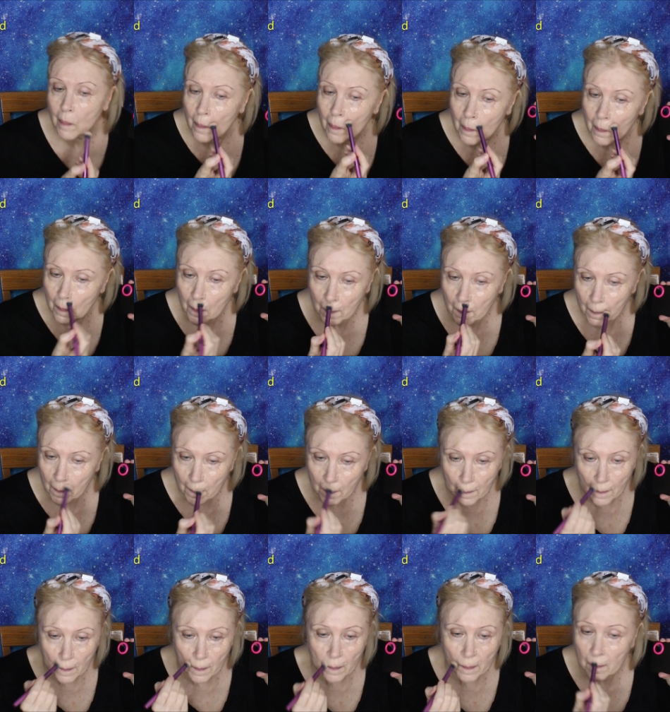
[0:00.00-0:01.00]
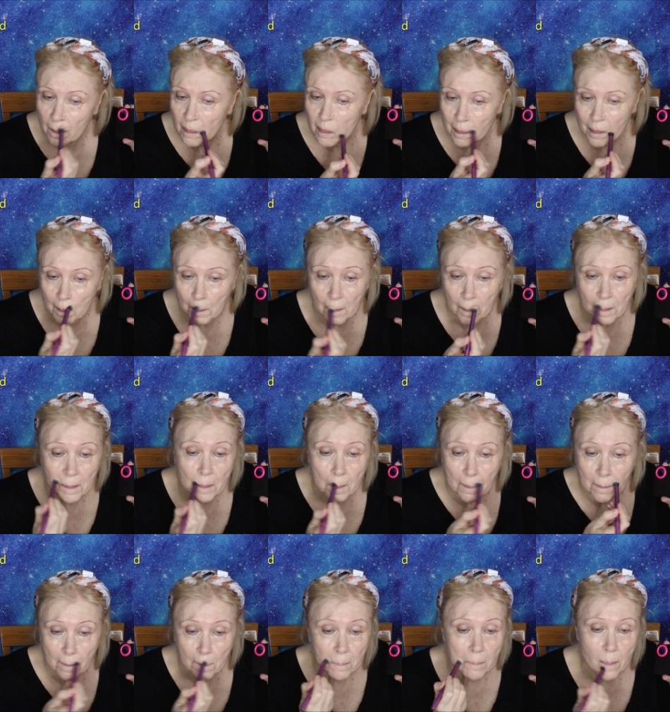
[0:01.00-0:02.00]
because you can really see it well,
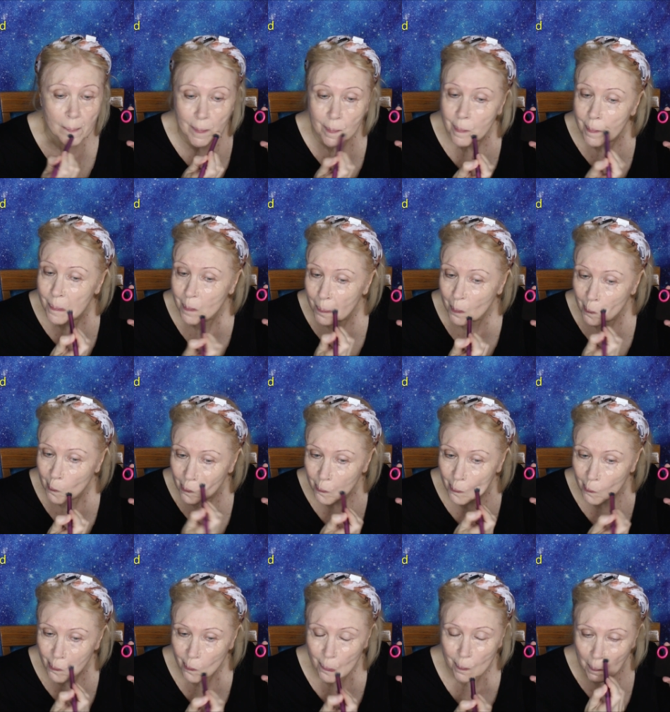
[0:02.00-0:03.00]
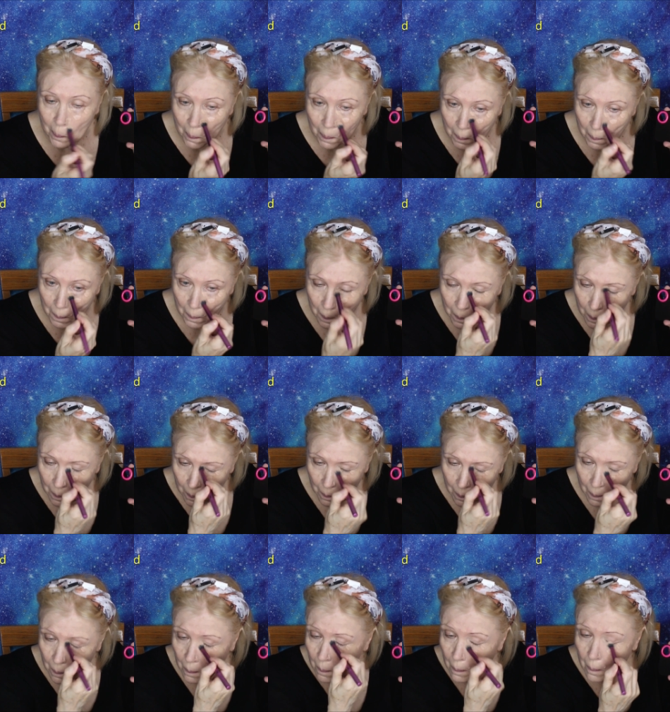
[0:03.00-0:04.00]
whereas sometimes on the white trays or the
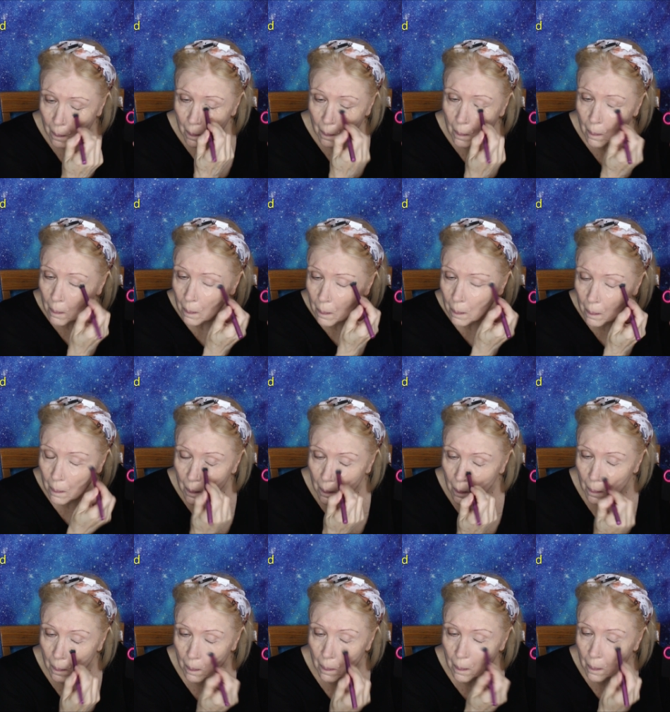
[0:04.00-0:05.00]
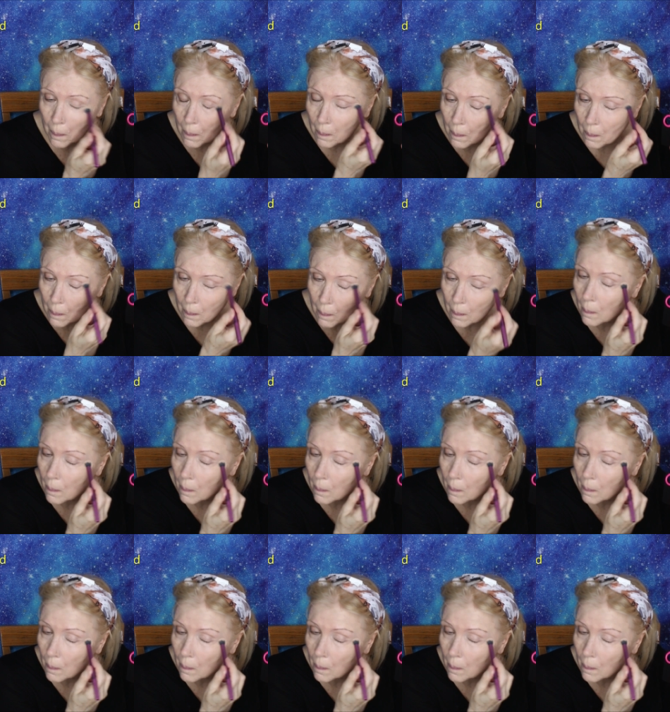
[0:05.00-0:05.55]
clear glass you can lose